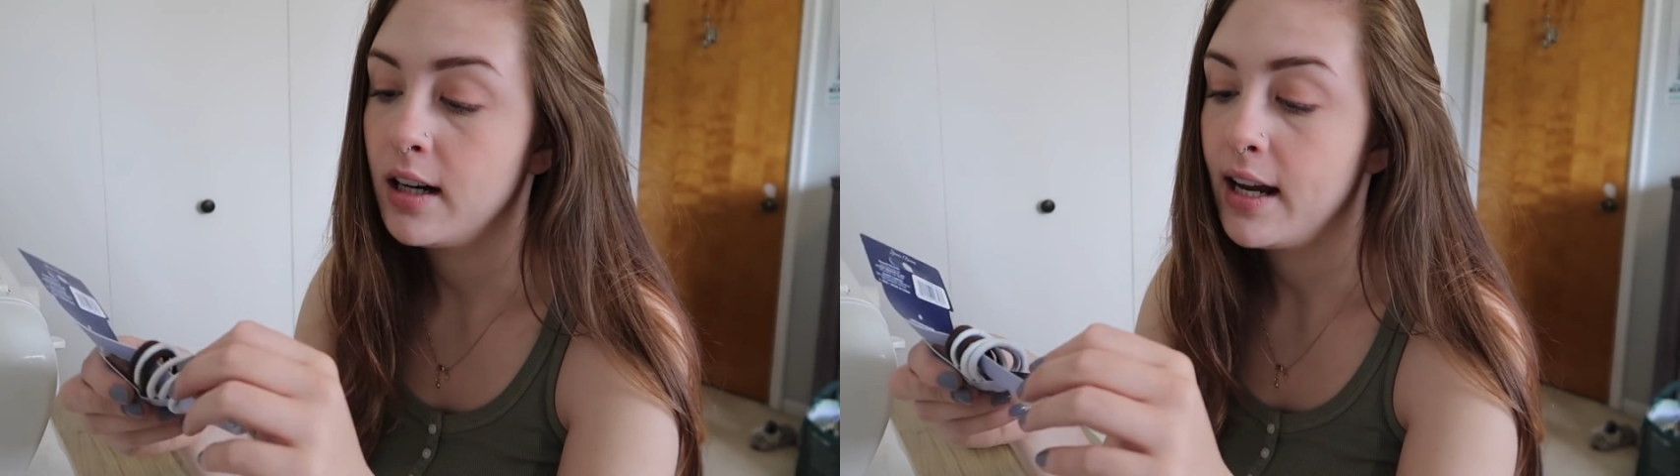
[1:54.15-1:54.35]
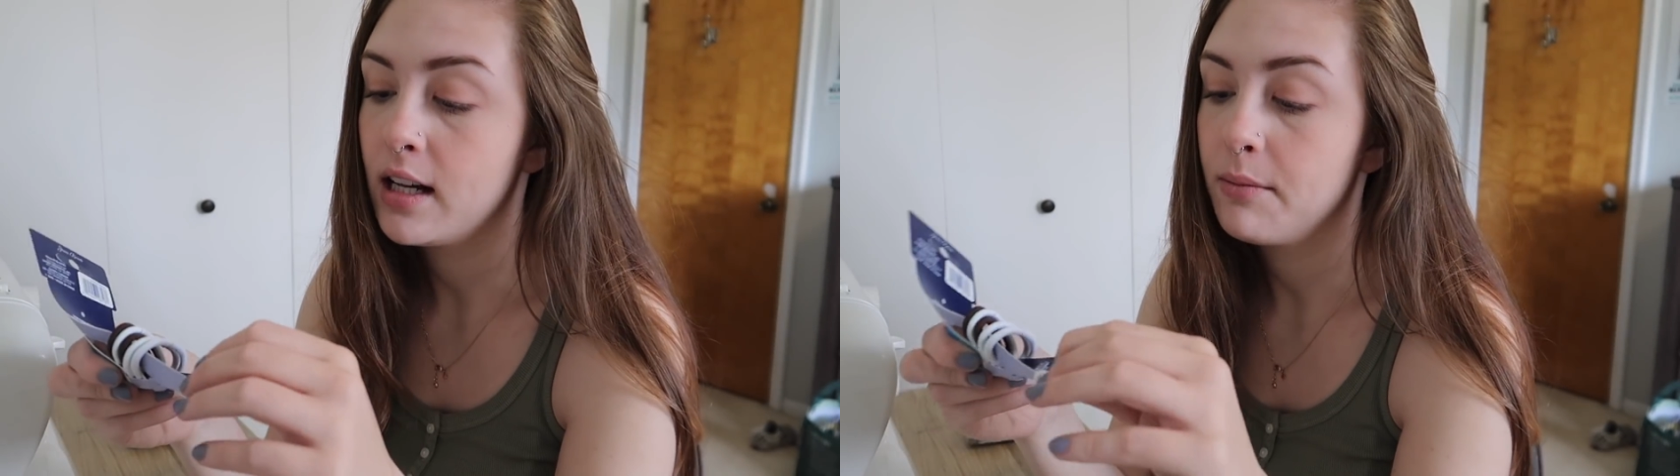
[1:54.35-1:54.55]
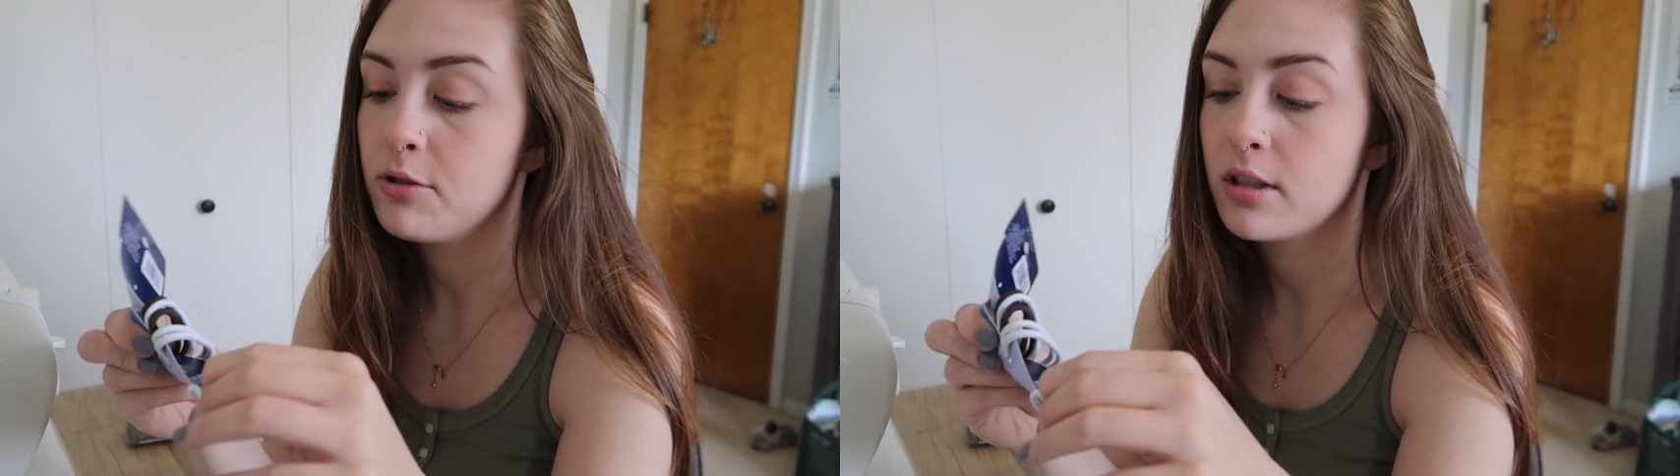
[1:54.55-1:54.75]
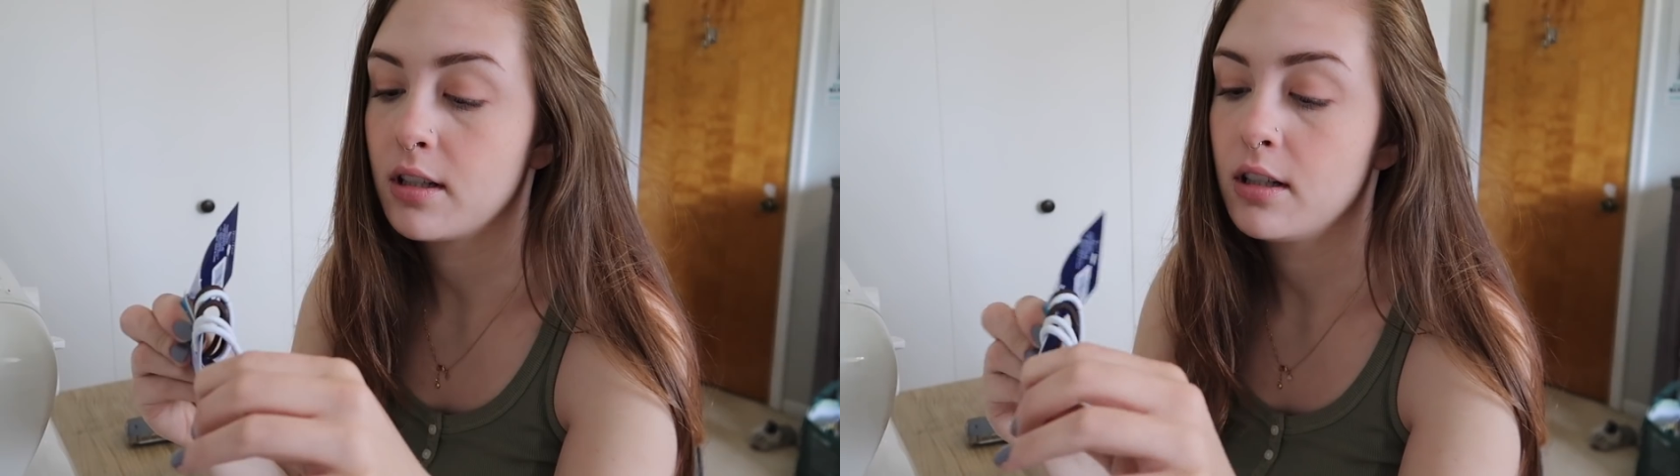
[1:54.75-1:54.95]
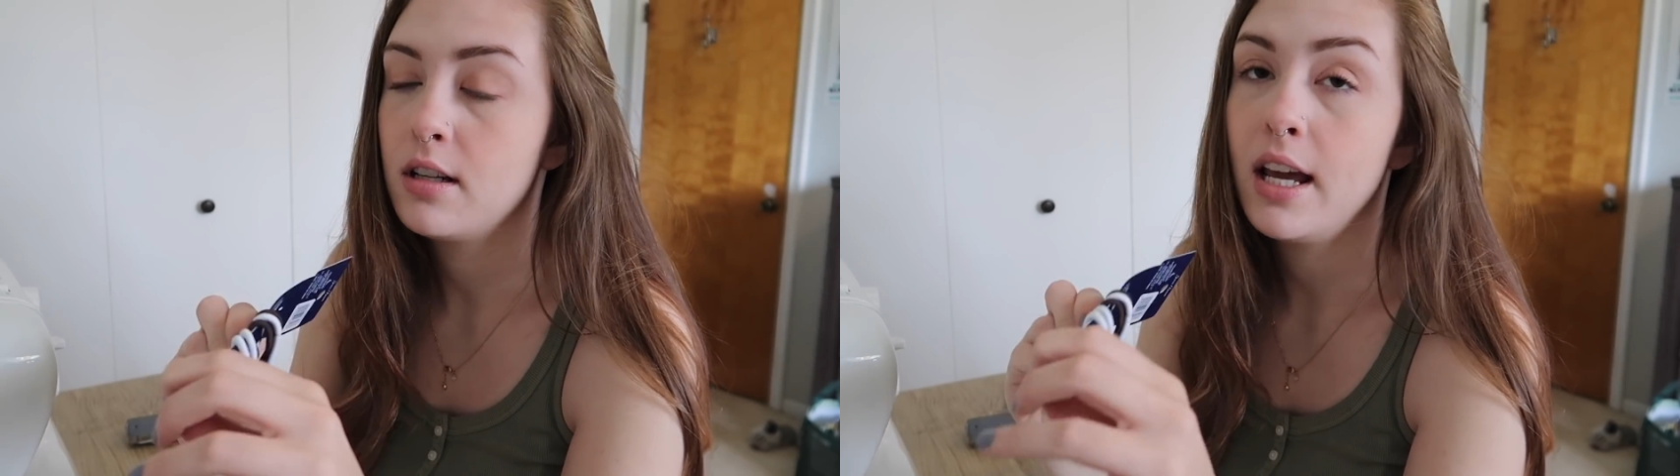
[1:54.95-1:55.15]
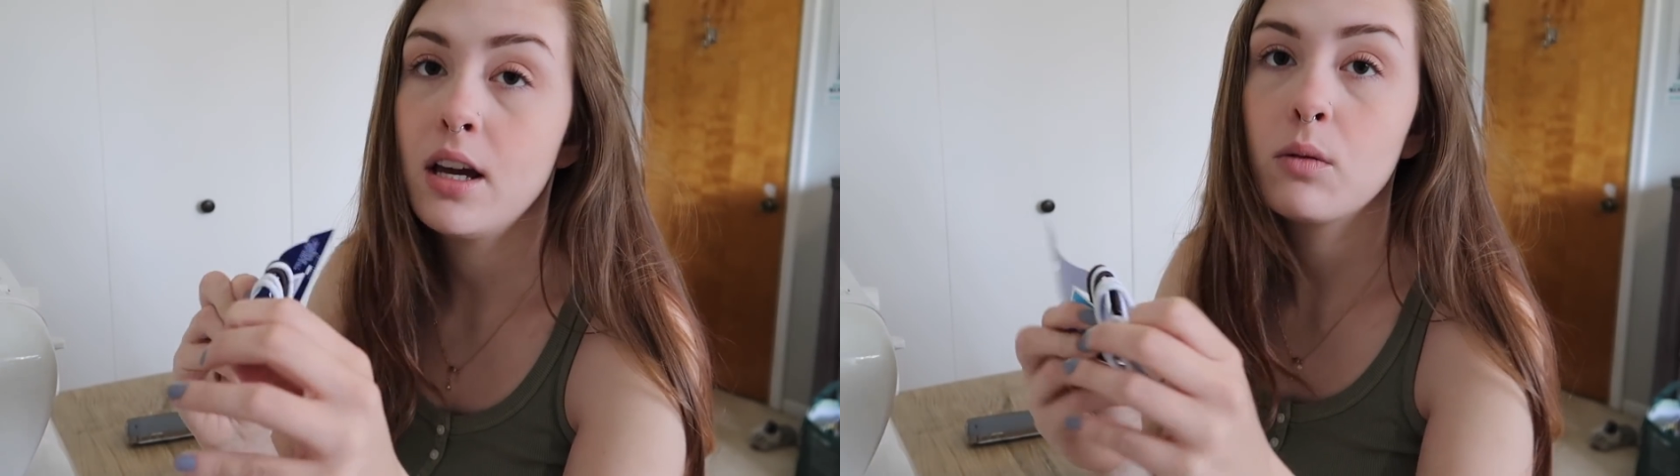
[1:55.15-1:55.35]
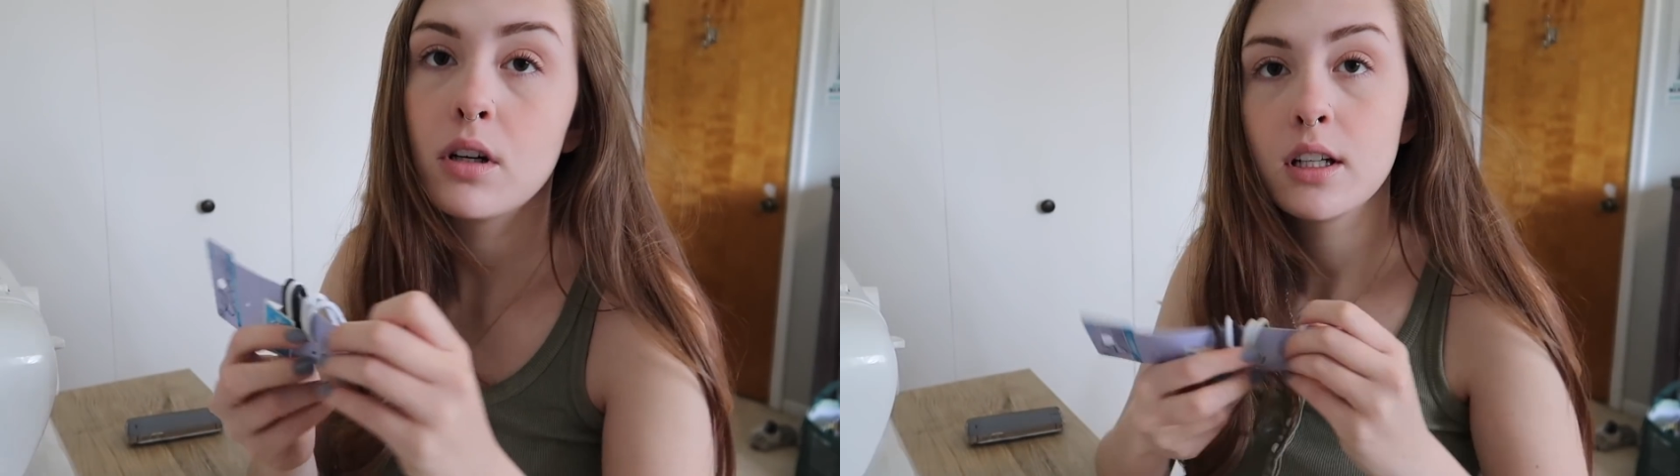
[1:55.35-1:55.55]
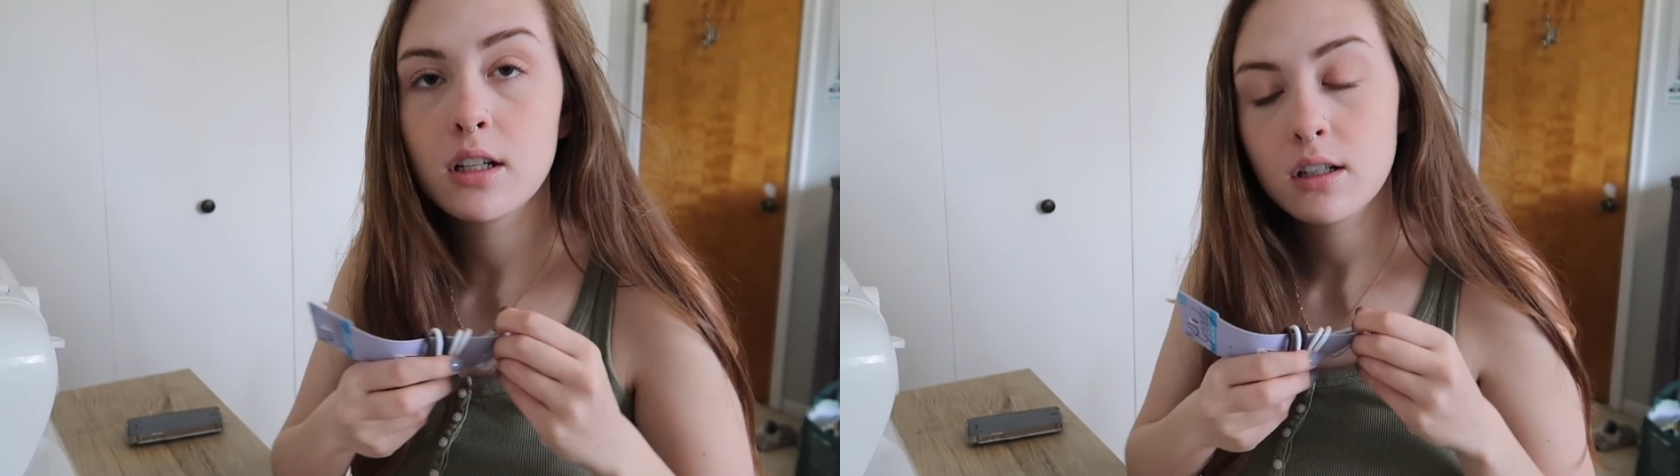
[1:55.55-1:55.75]
and I'm just gonna take
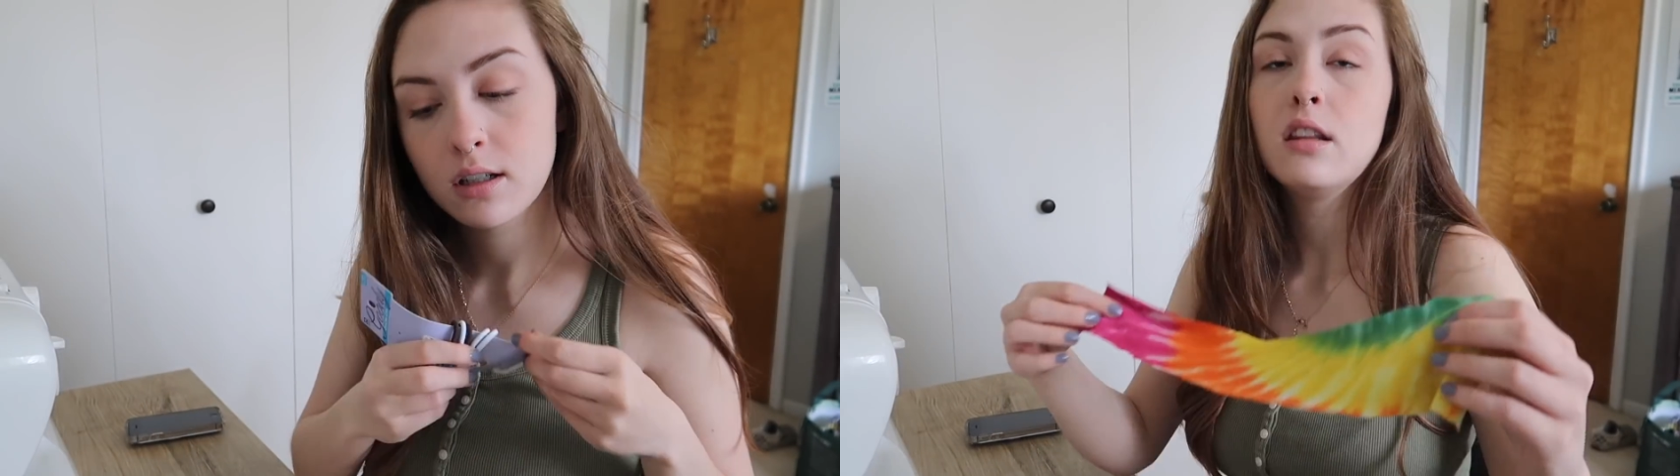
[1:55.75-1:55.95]
one.